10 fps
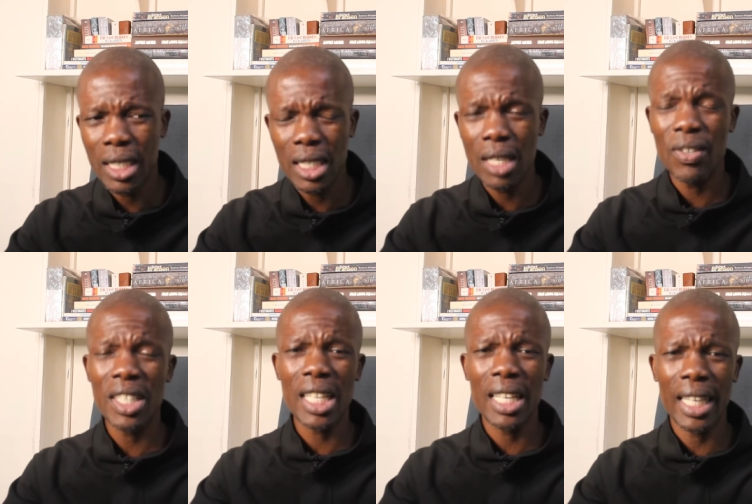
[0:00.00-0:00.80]
she's
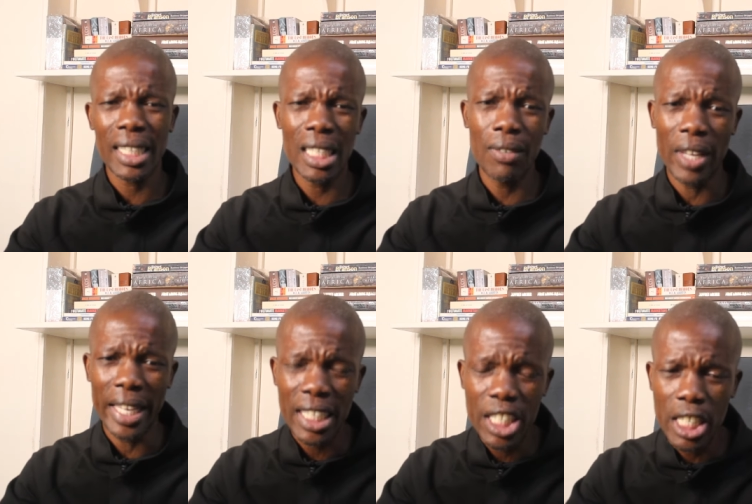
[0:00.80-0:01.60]
even saying that if
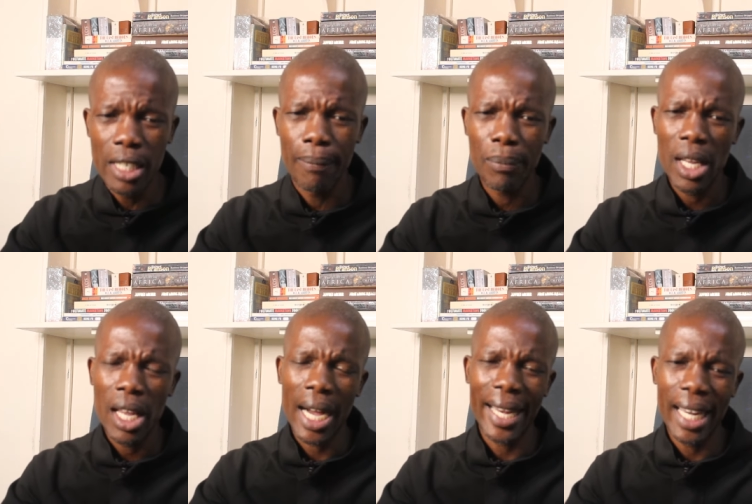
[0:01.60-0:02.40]
had she
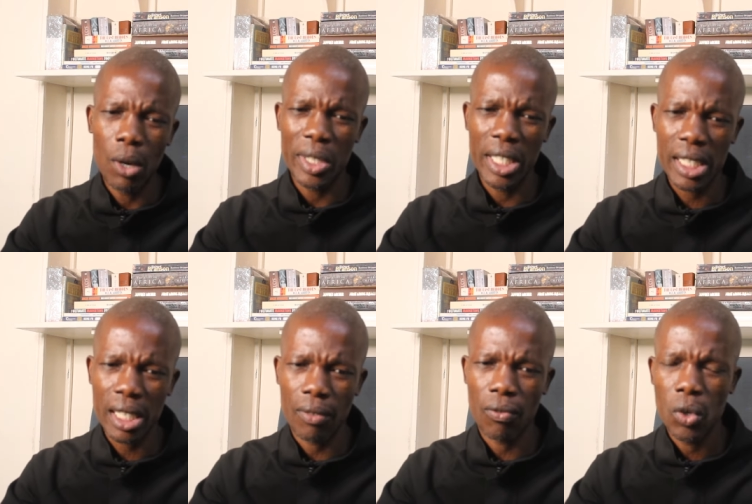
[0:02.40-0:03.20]
allowed
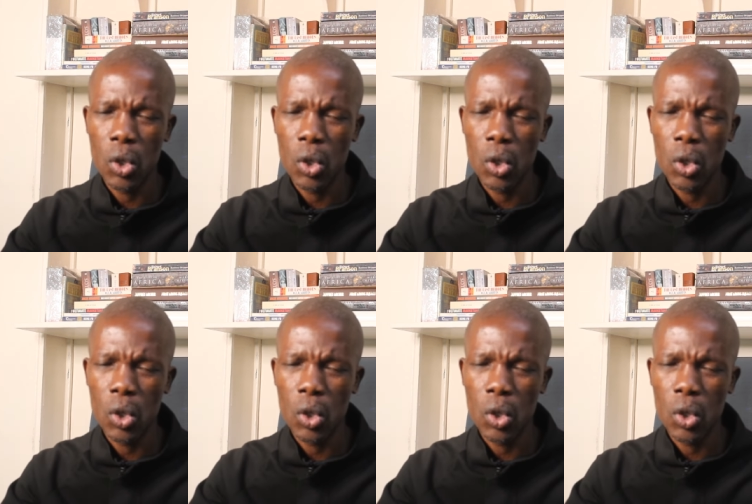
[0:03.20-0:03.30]
herself